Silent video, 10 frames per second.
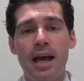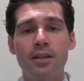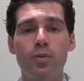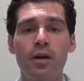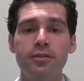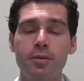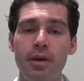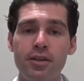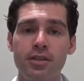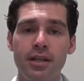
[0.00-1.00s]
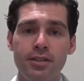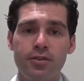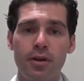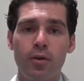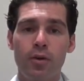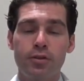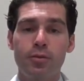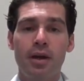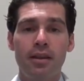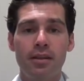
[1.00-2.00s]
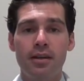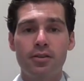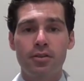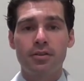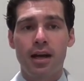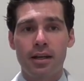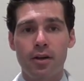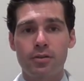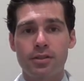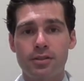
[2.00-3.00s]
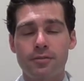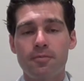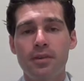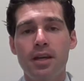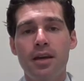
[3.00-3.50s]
as well as a patient history in order to make the initial diagnosis.